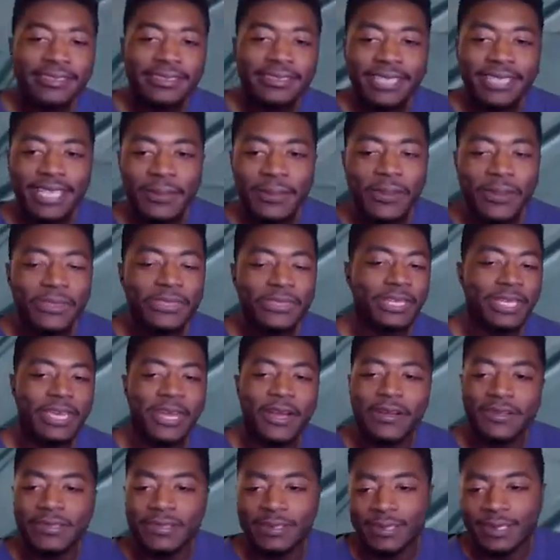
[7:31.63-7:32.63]
They make the
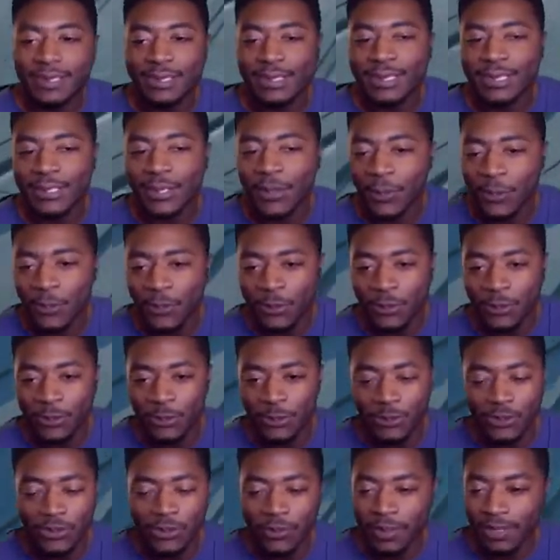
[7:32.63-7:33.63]
characters so
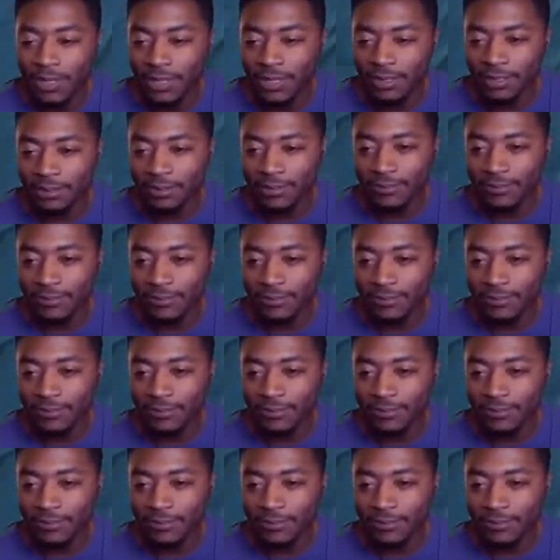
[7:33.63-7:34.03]
cool, man.